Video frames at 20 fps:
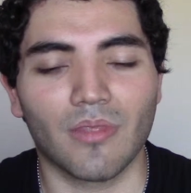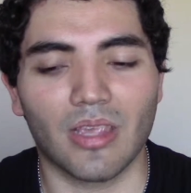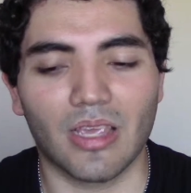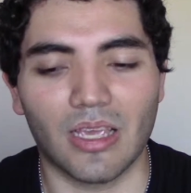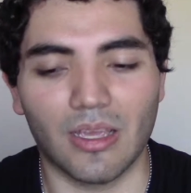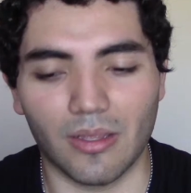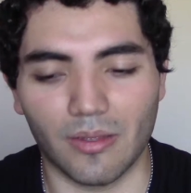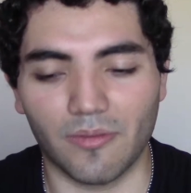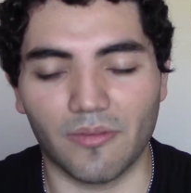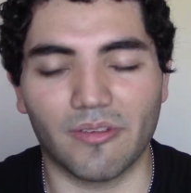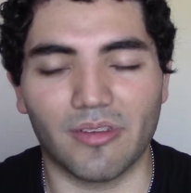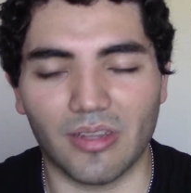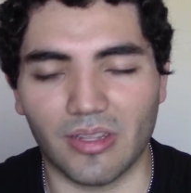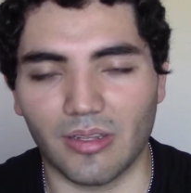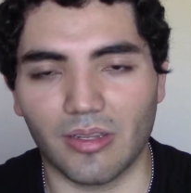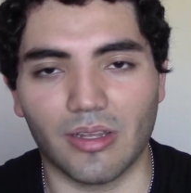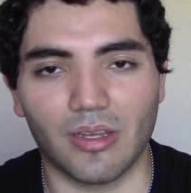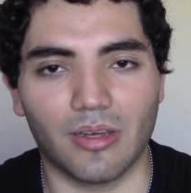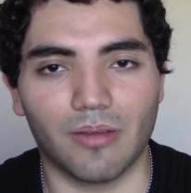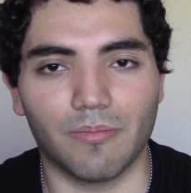even
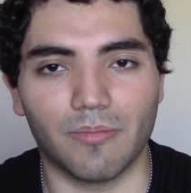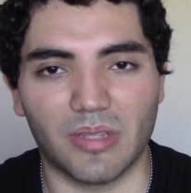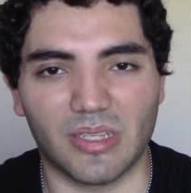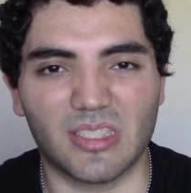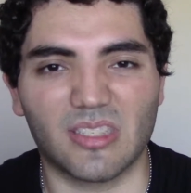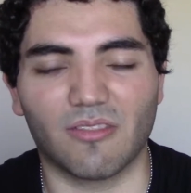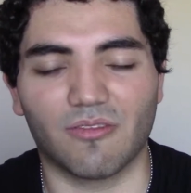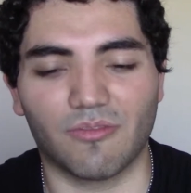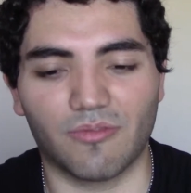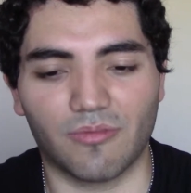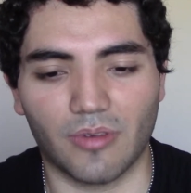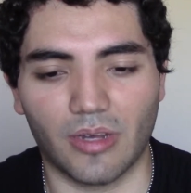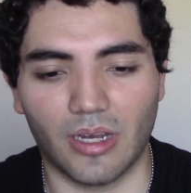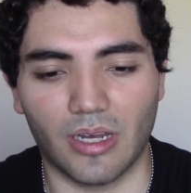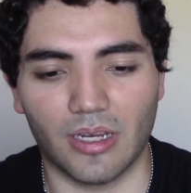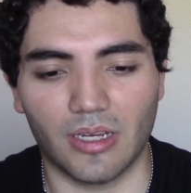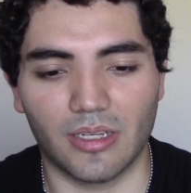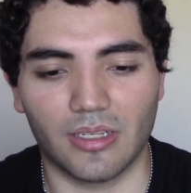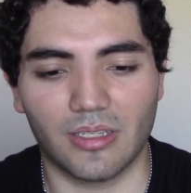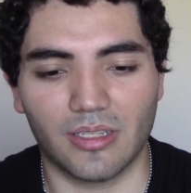in the midst of
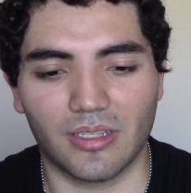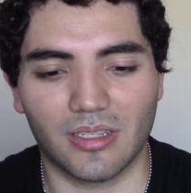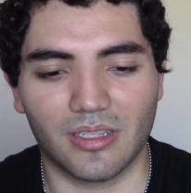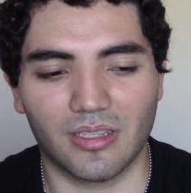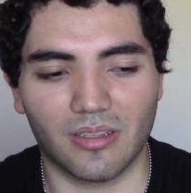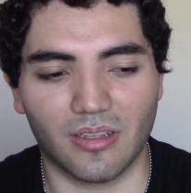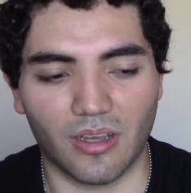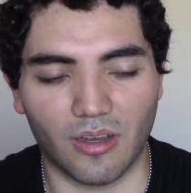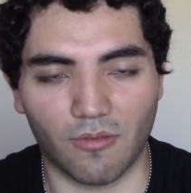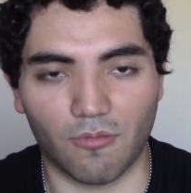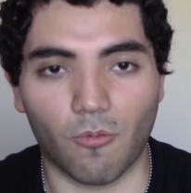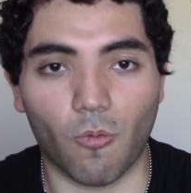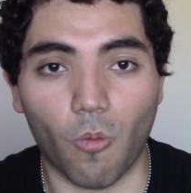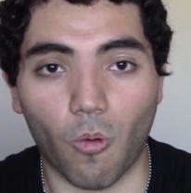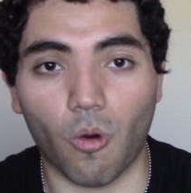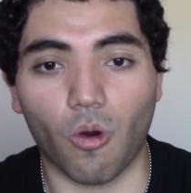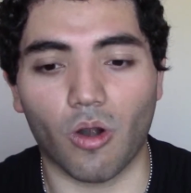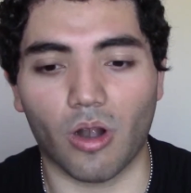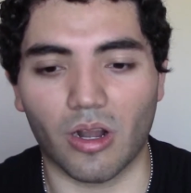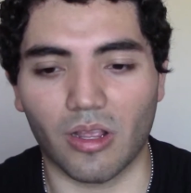
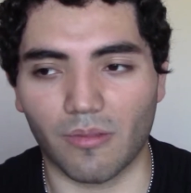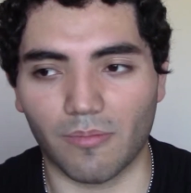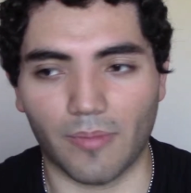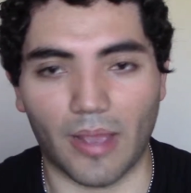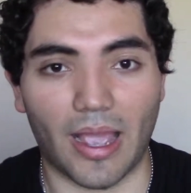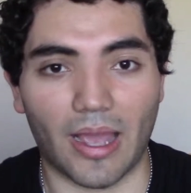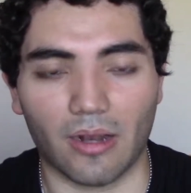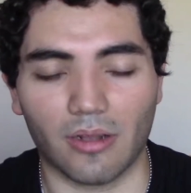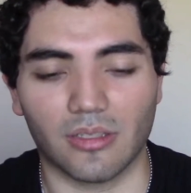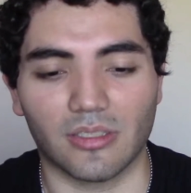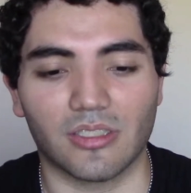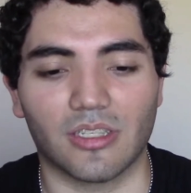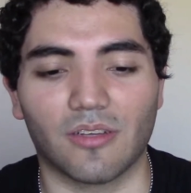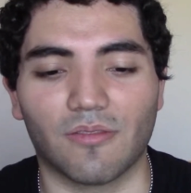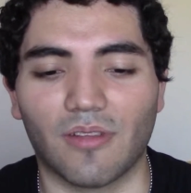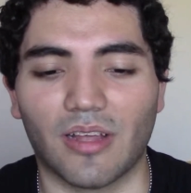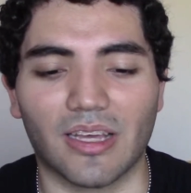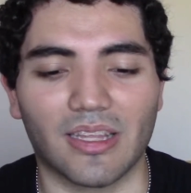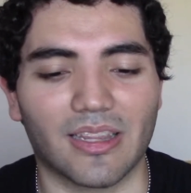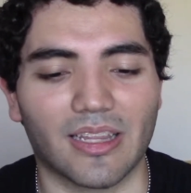war and battle and
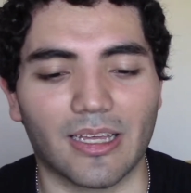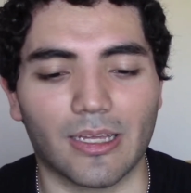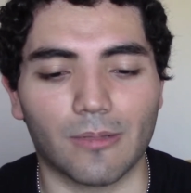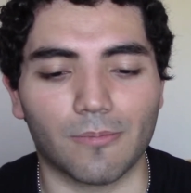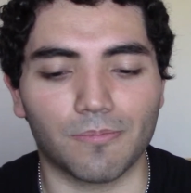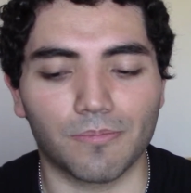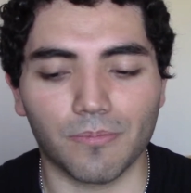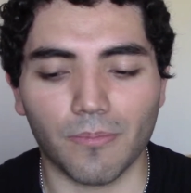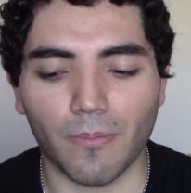stuff like that.